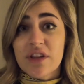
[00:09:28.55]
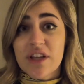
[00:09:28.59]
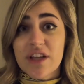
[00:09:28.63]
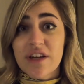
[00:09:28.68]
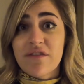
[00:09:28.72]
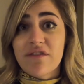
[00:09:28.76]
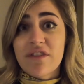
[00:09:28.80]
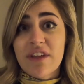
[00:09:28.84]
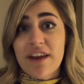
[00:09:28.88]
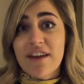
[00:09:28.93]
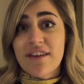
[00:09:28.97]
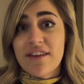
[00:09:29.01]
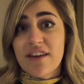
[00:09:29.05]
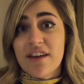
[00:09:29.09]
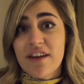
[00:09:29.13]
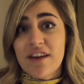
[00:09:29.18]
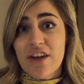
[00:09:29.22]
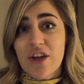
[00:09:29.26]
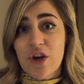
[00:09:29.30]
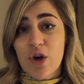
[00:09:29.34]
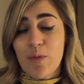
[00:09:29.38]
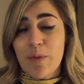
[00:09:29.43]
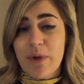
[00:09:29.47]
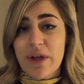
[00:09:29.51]
let a flight attendant
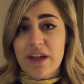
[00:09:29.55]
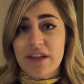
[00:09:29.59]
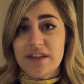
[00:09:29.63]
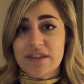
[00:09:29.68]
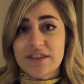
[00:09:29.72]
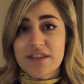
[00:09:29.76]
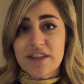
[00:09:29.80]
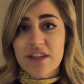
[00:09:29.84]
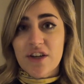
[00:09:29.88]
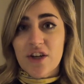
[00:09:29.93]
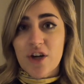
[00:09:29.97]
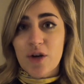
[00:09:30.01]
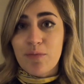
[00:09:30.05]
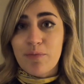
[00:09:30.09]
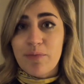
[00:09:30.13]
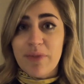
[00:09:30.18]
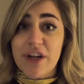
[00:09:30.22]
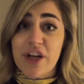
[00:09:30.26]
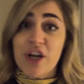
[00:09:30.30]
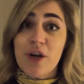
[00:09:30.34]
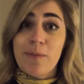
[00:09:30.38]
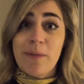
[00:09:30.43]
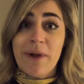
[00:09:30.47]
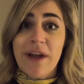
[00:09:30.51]
know because there are
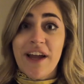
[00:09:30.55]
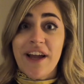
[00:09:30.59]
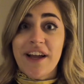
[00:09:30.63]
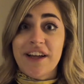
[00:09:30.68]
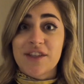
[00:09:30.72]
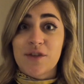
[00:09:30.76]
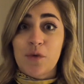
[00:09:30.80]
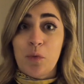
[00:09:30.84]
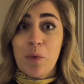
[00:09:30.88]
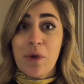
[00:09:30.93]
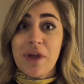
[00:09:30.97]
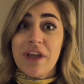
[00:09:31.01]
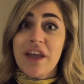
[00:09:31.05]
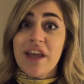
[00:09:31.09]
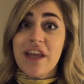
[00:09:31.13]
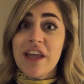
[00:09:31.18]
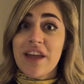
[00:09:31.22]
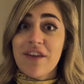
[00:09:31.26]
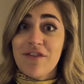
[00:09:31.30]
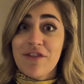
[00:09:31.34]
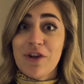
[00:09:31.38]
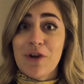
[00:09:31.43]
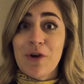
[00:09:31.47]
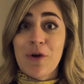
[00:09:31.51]
bigger bags we can
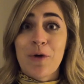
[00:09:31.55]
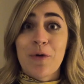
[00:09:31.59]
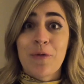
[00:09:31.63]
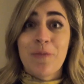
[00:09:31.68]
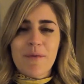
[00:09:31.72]
give you.